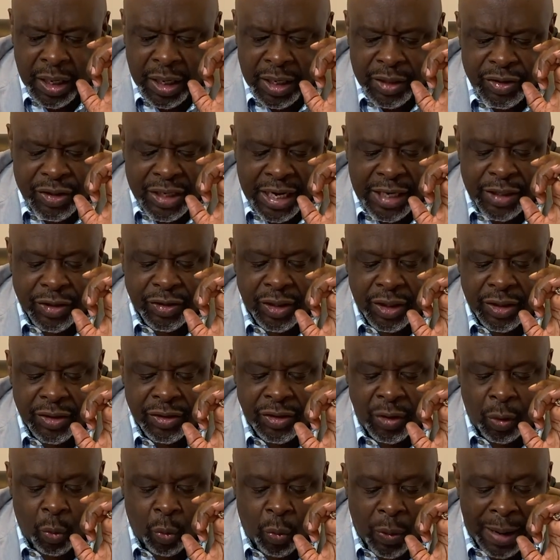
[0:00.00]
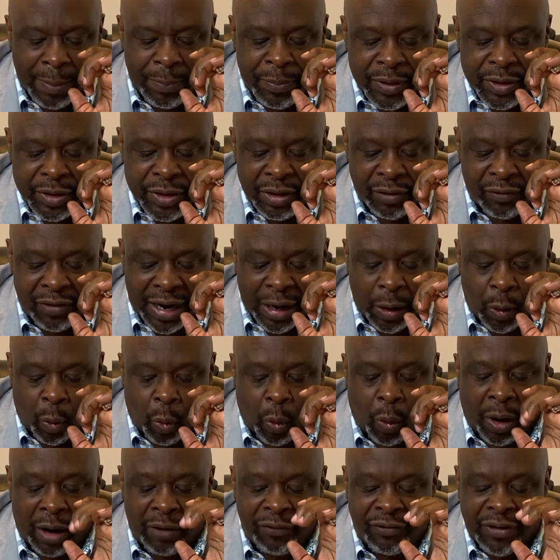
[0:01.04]
says, the weapons of our
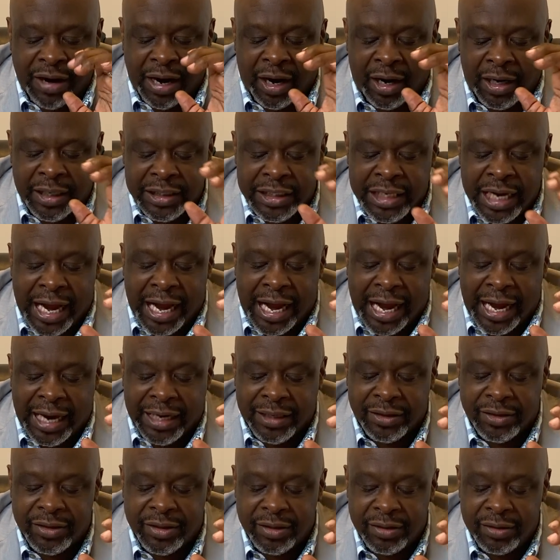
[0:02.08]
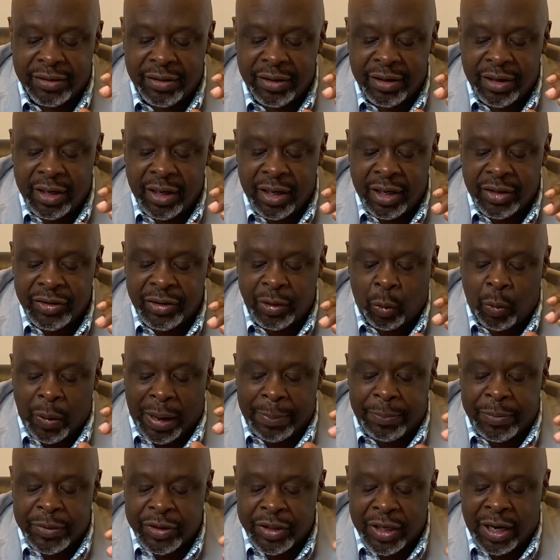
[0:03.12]
warfare are not the
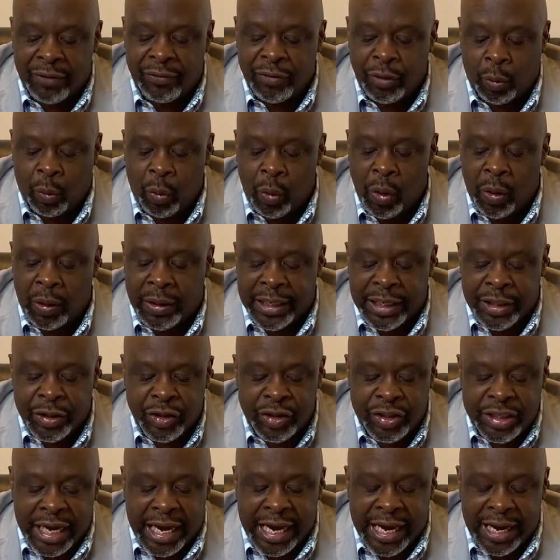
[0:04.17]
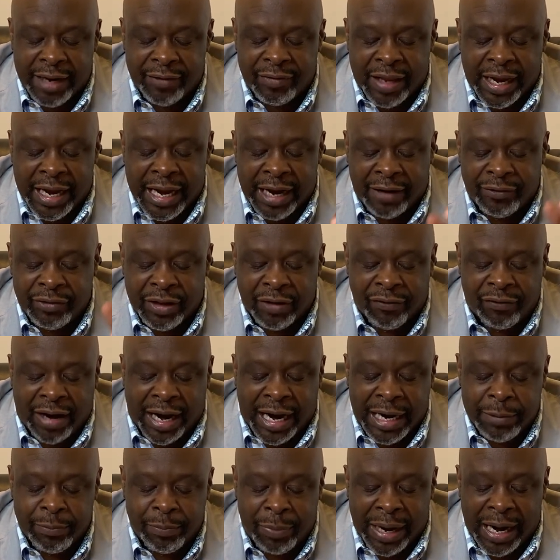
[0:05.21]
weapons of the world. Instead, they have
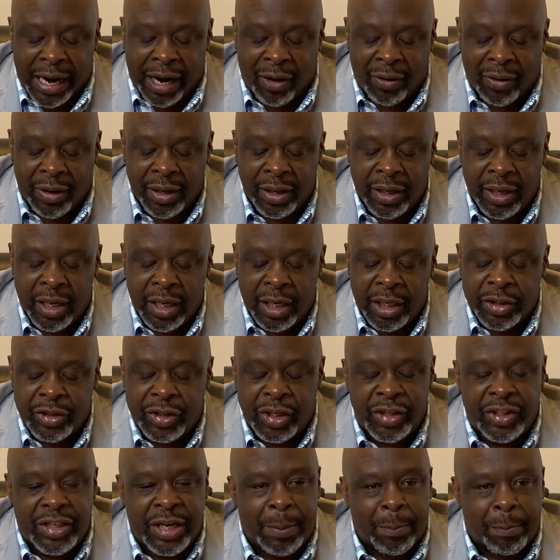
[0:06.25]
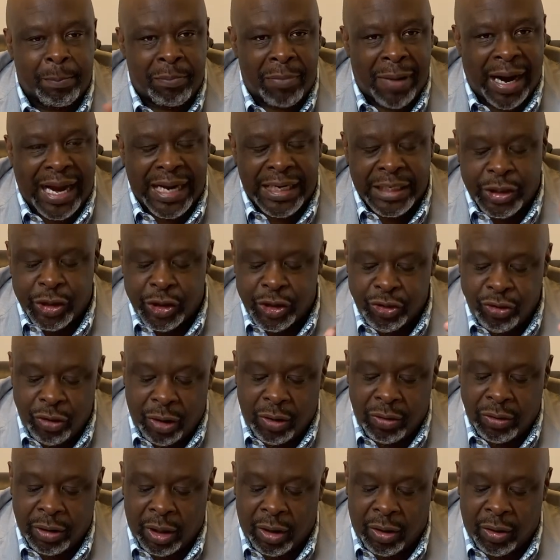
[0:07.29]
divine power to demolish
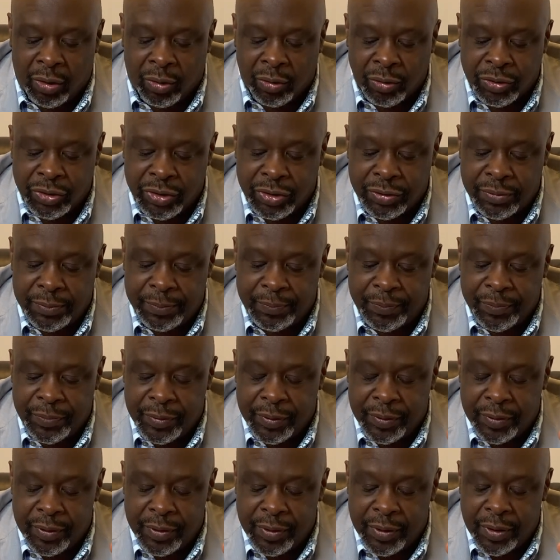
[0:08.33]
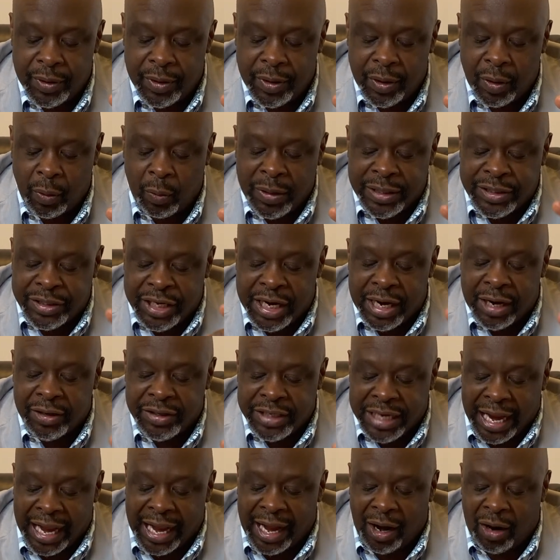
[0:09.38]
strongholds. We tear
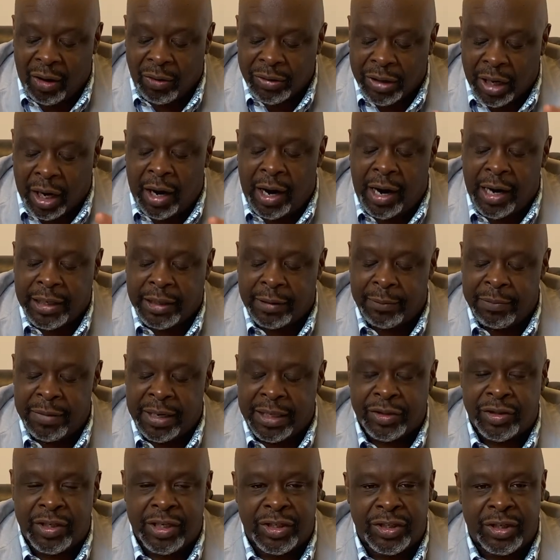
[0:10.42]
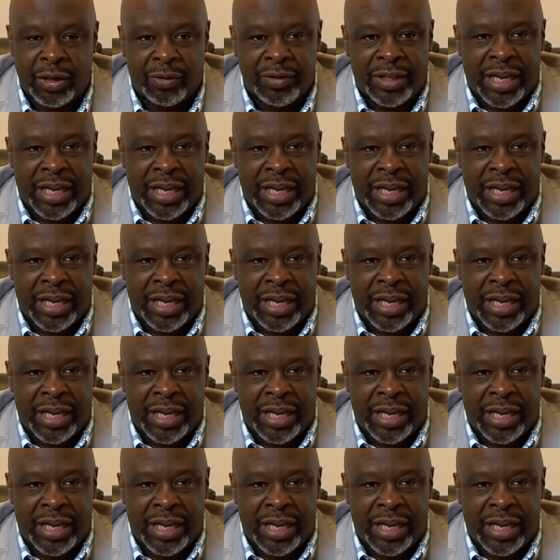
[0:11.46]
down arguments. And so